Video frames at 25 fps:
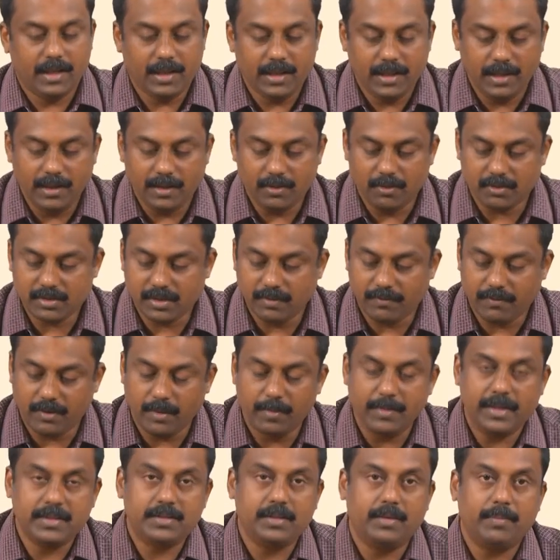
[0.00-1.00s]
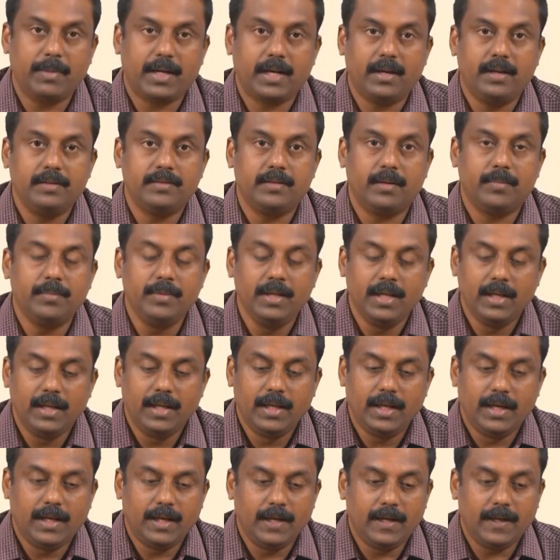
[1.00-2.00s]
inclusion formation mechanism,
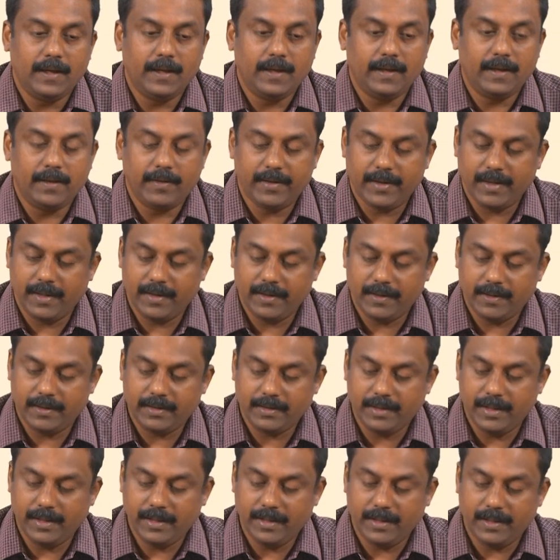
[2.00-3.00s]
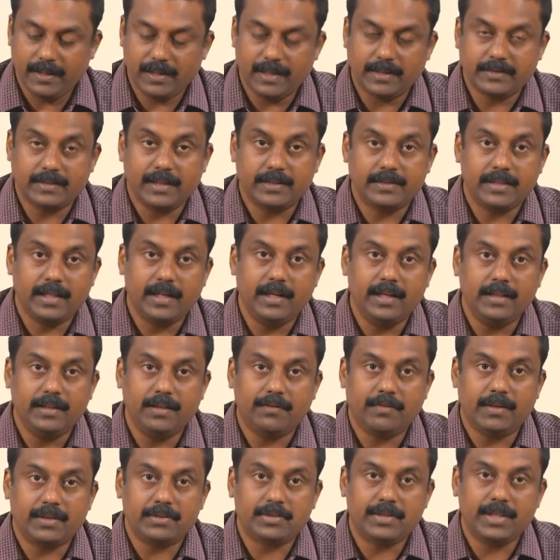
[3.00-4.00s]
uh, the, as I said
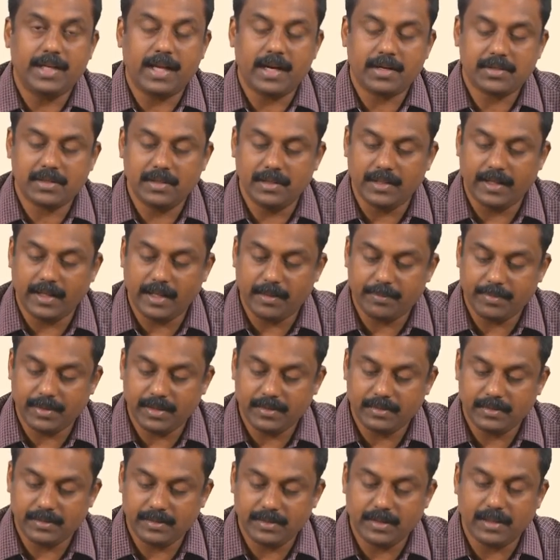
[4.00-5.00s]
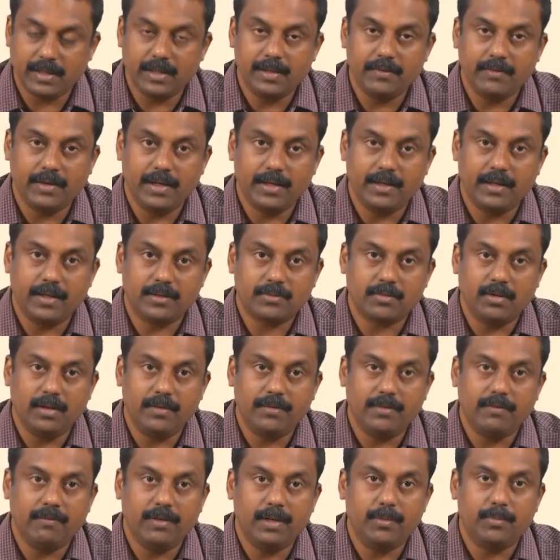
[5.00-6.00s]
the first reaction that happens uh, when a
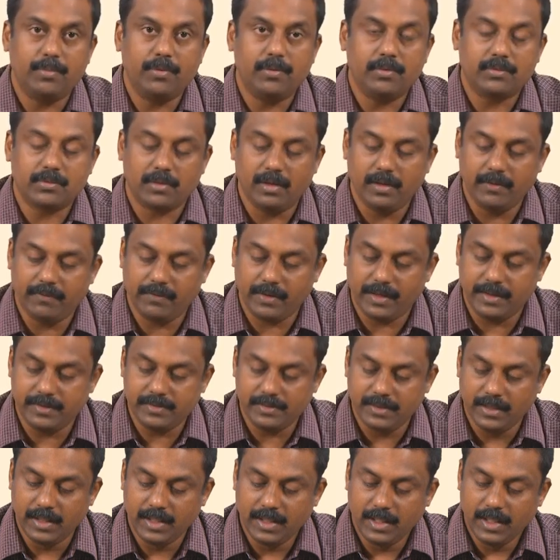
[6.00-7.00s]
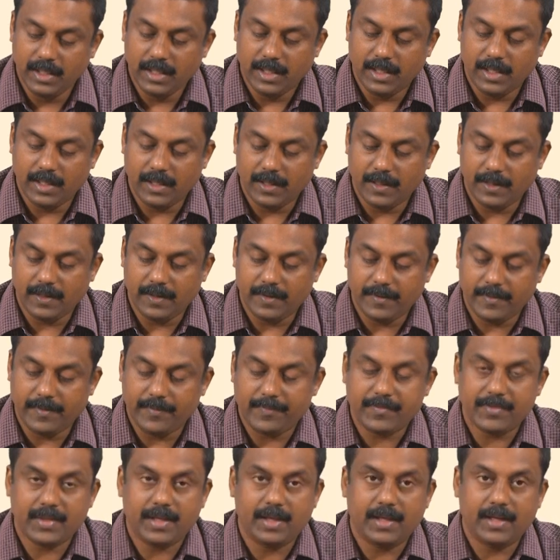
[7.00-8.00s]
weld pool solidifies uh,
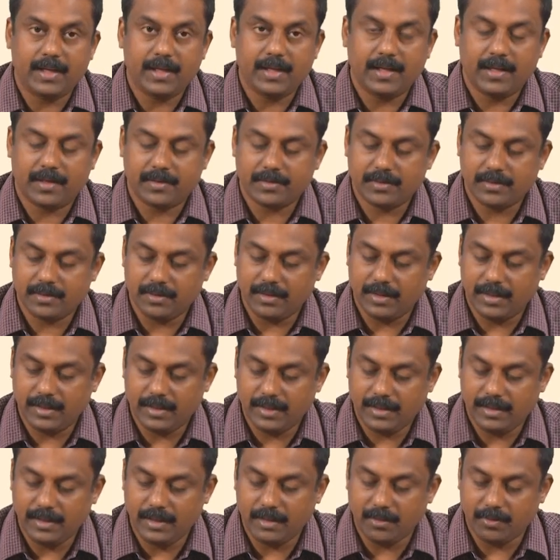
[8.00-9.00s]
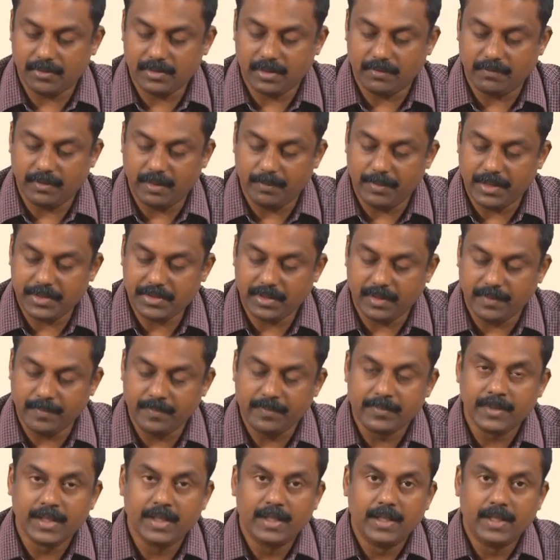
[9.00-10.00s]
inclusion formation
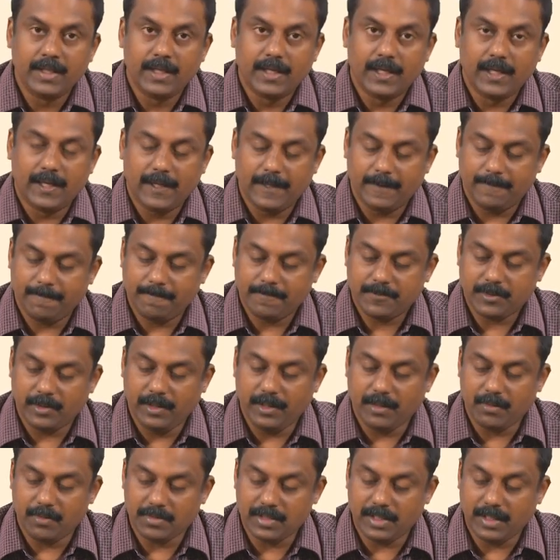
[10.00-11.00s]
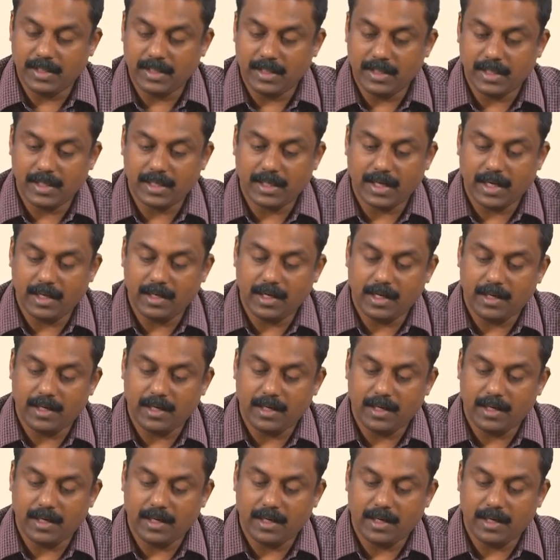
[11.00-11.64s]
um, so inclusion uh, can